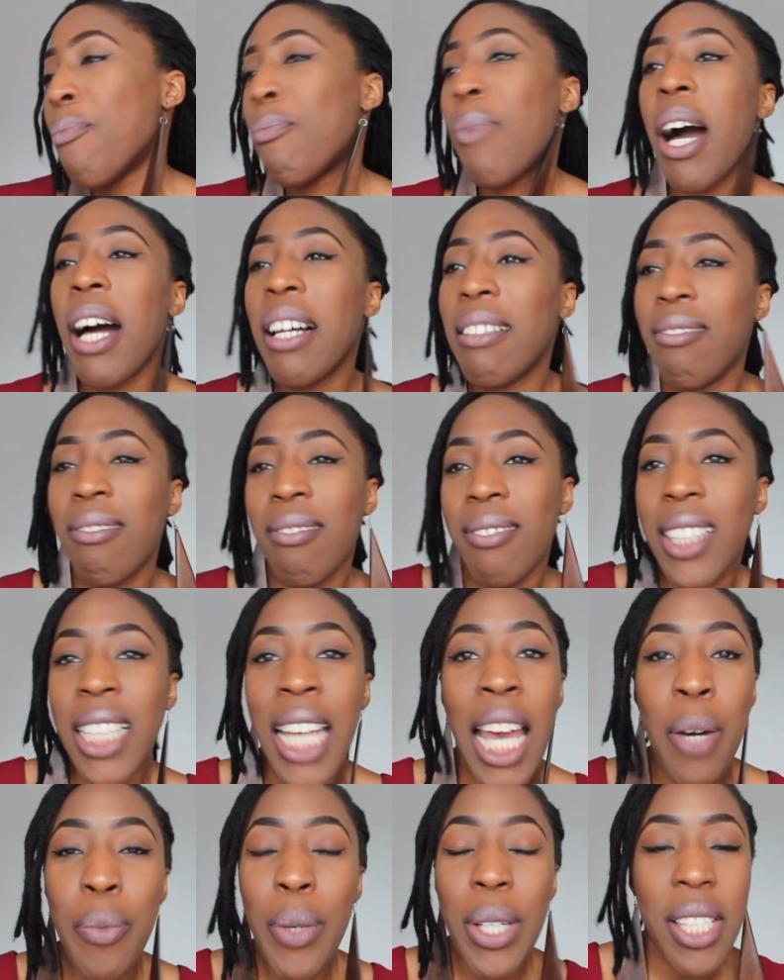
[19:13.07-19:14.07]
But
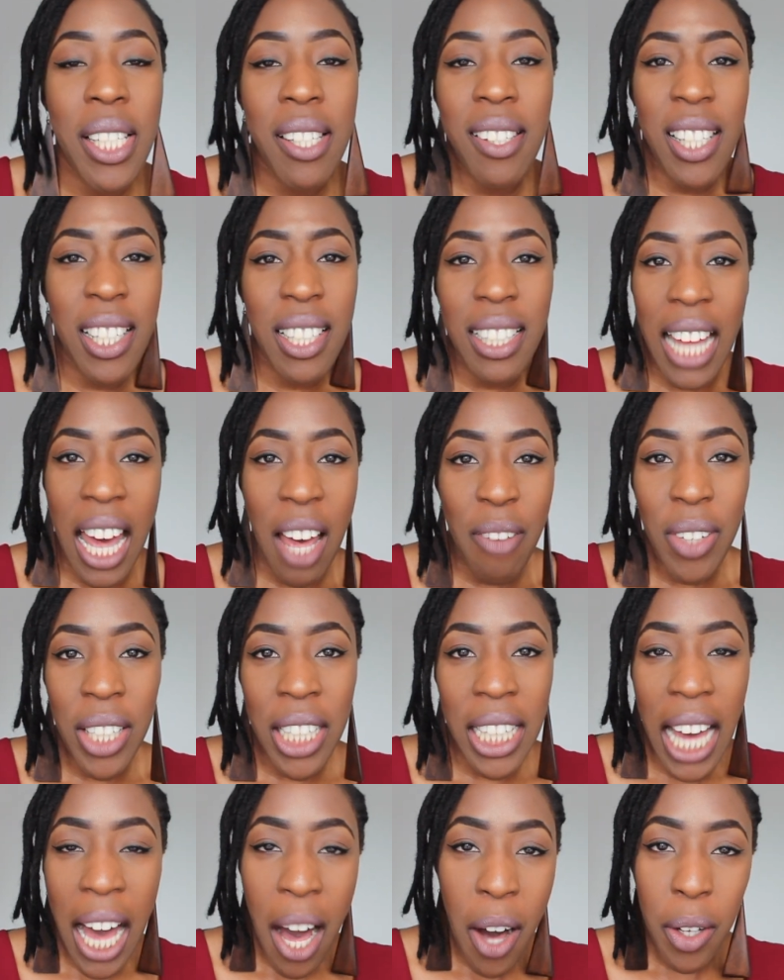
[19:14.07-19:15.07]
yeah, we just didn't have
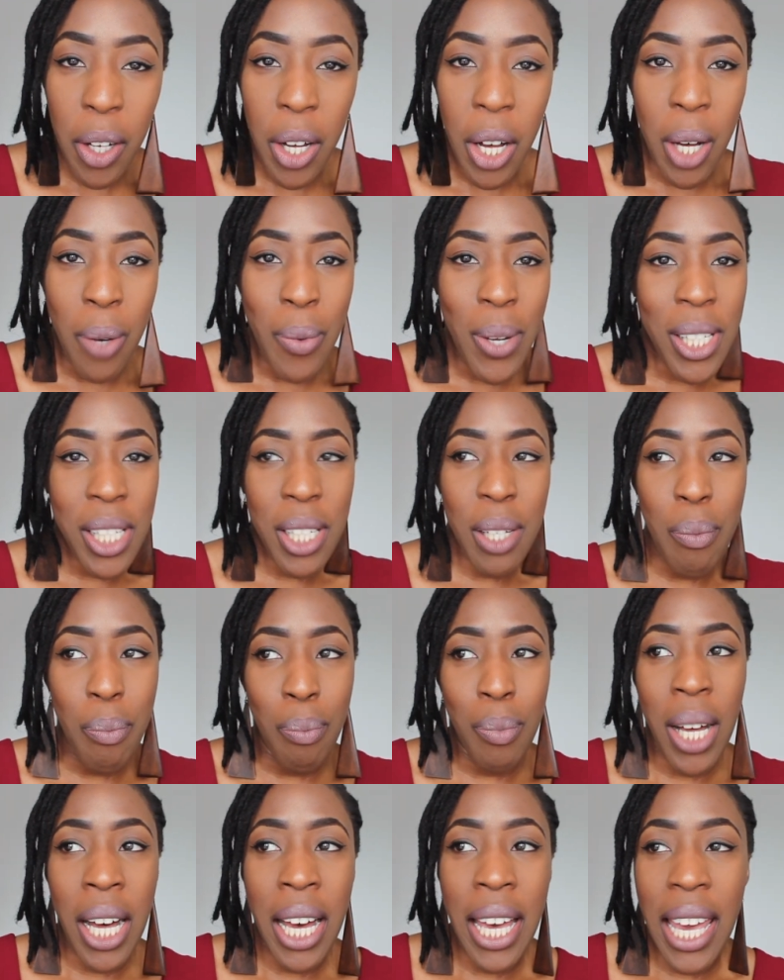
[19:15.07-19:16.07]
any alcohol. We
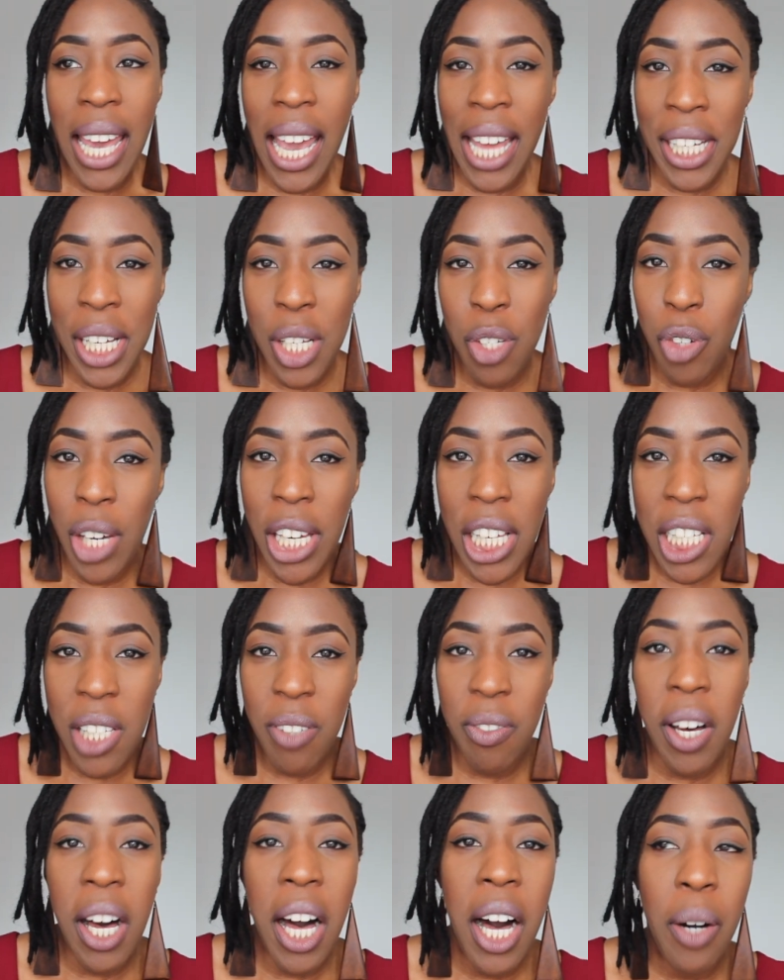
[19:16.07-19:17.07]
didn't buy any drinks
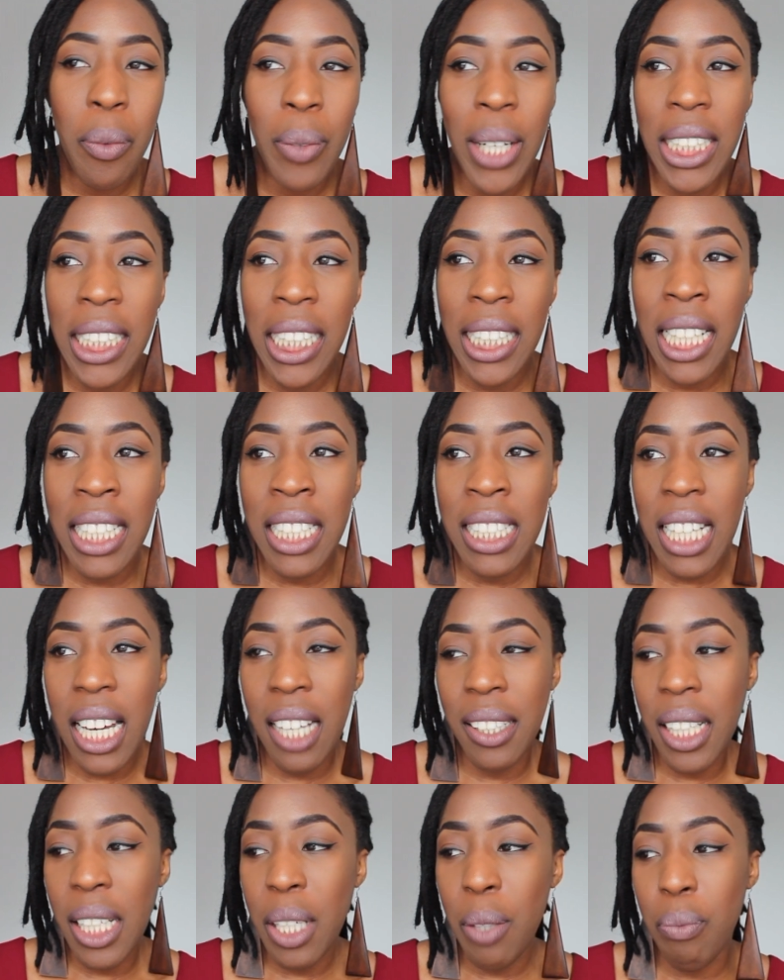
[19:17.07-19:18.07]
for our wedding, and
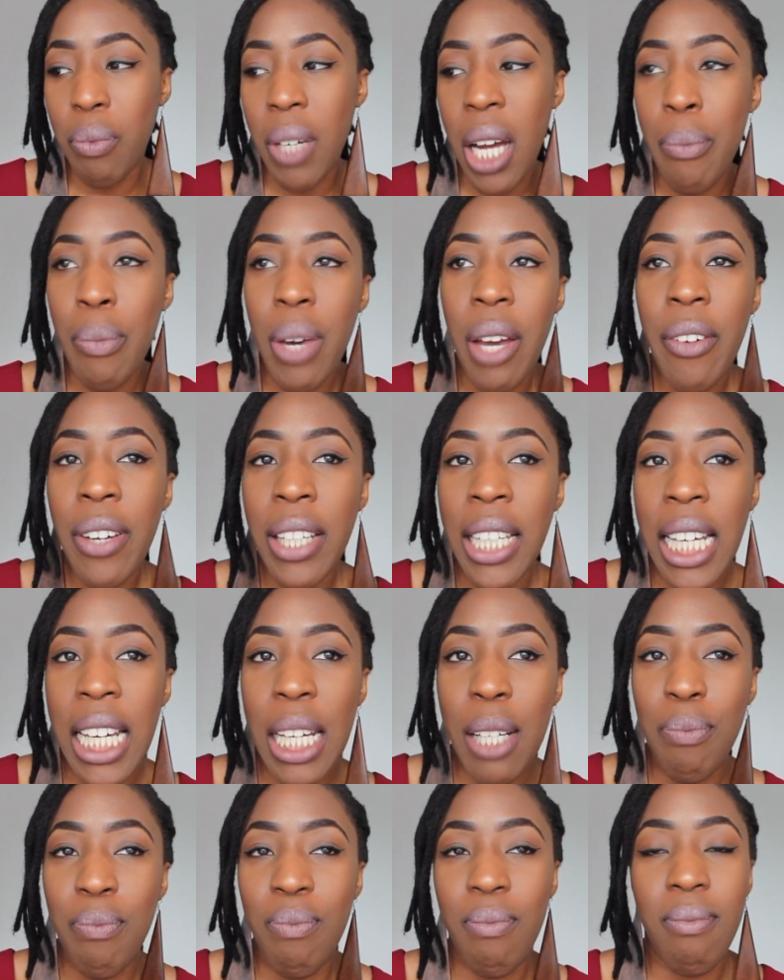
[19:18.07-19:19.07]
I think
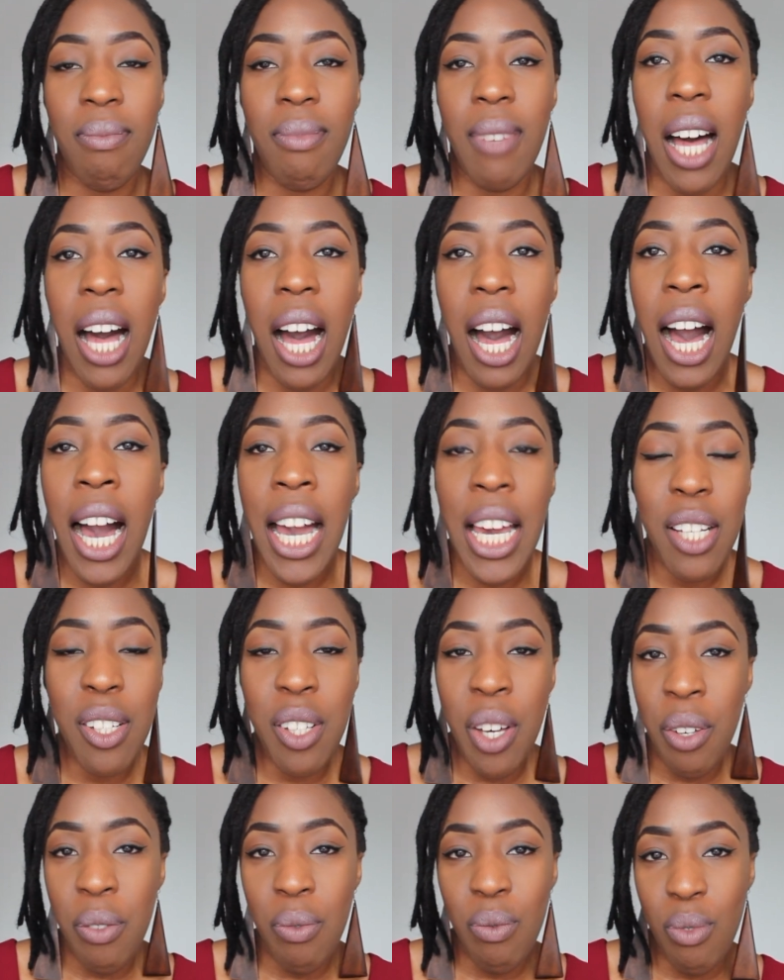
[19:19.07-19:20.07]
primarily
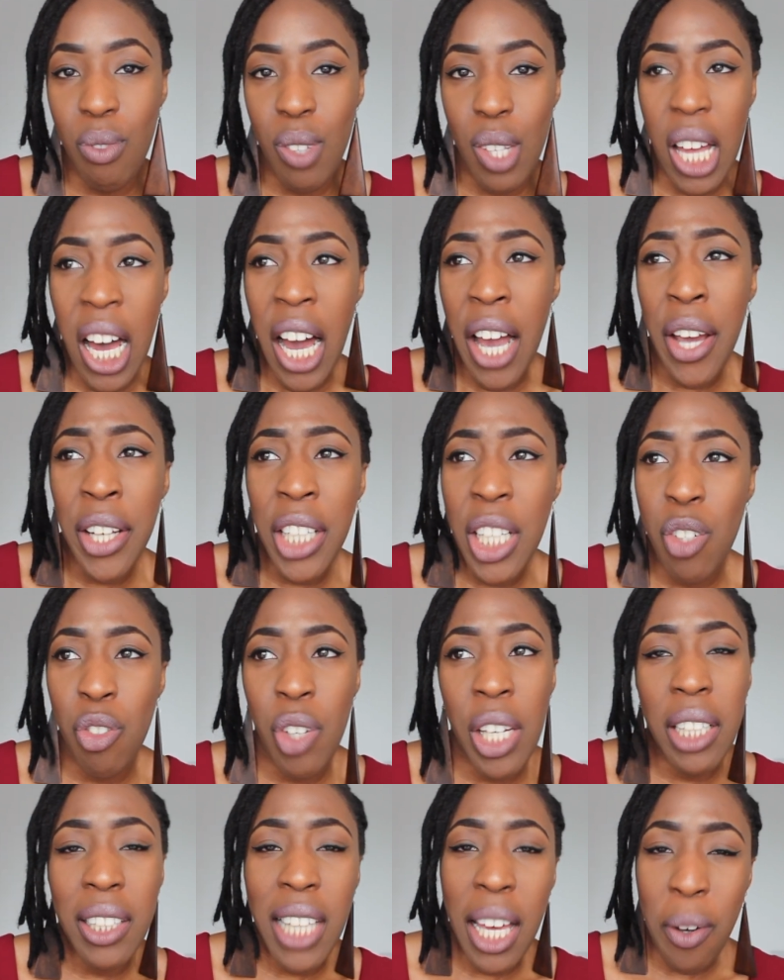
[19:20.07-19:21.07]
I only
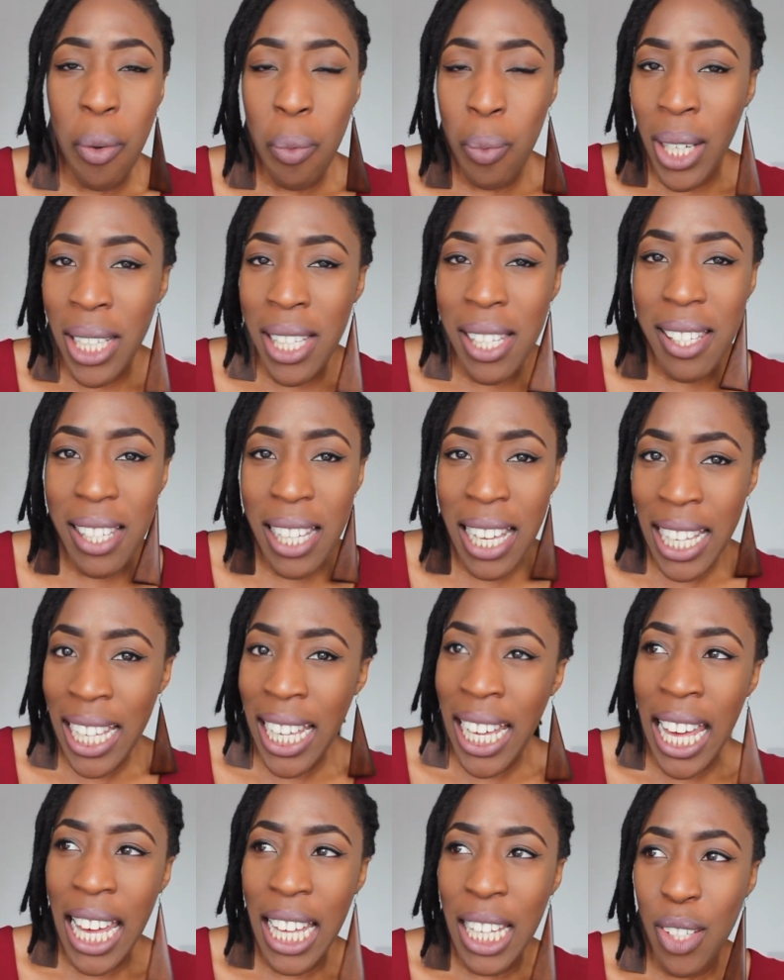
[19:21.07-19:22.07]
drink like once a
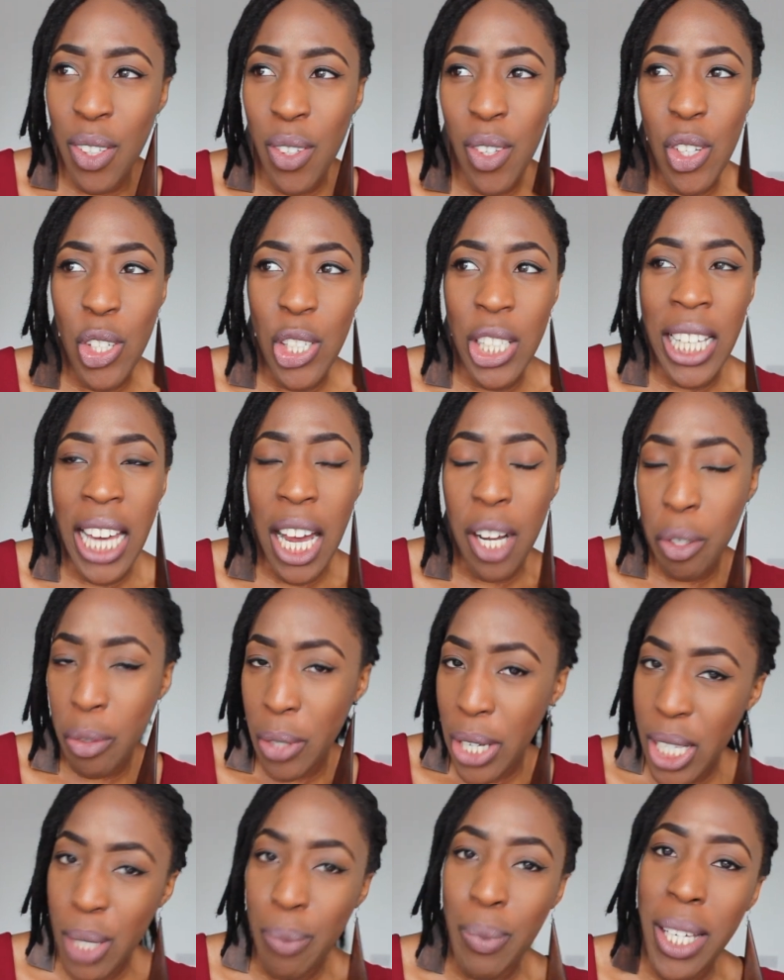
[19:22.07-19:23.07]
year, usually at
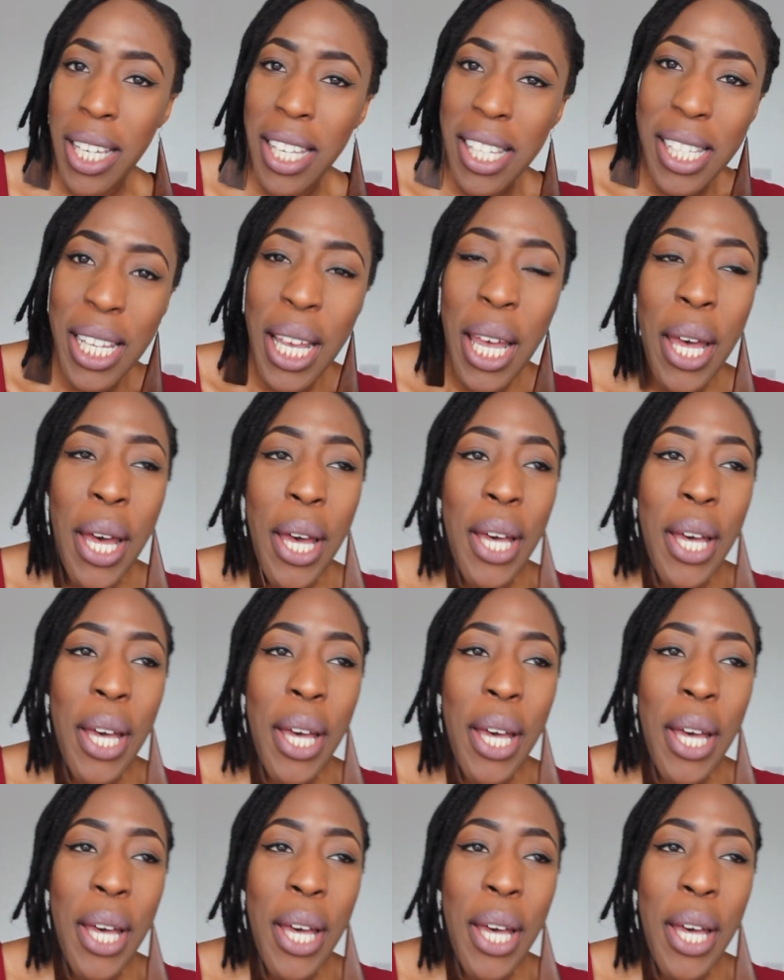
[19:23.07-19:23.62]
Christmas.